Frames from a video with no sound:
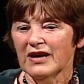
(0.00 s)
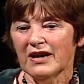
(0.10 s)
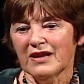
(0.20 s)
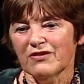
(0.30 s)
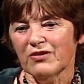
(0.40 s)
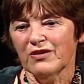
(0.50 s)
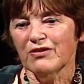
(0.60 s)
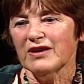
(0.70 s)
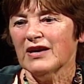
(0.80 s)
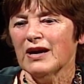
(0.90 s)
And I thought,
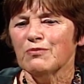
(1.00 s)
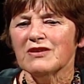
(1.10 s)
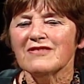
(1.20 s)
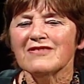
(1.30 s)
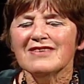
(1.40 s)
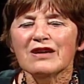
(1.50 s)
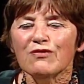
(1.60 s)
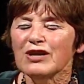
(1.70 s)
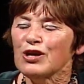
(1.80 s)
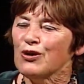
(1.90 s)
okay, I'm going to
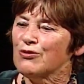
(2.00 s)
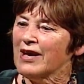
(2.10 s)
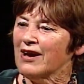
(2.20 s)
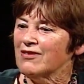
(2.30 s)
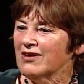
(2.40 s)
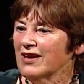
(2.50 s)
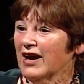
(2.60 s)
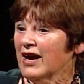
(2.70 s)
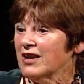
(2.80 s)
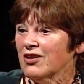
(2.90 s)
secretly go down
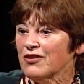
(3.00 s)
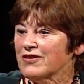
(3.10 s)
and not